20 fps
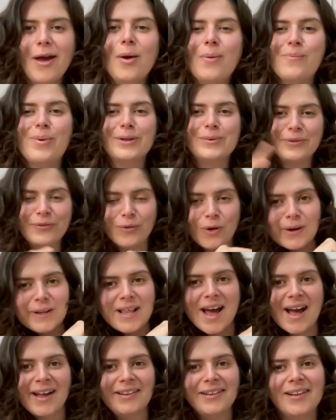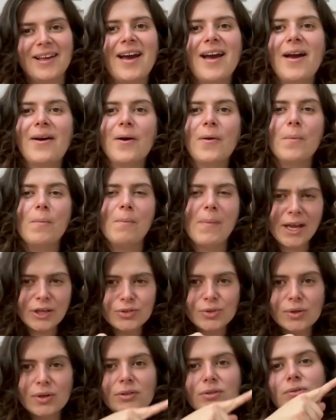But before that, make
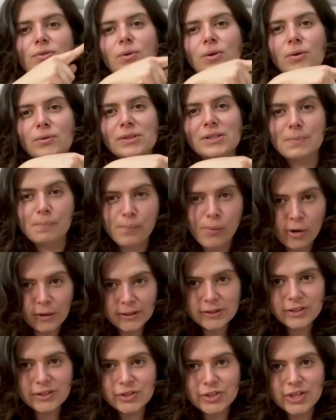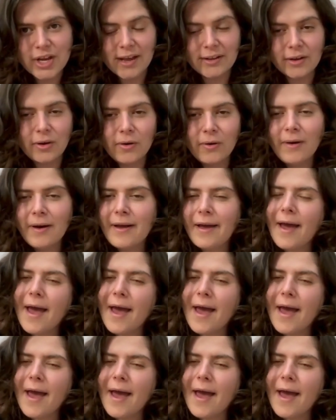sure to support this channel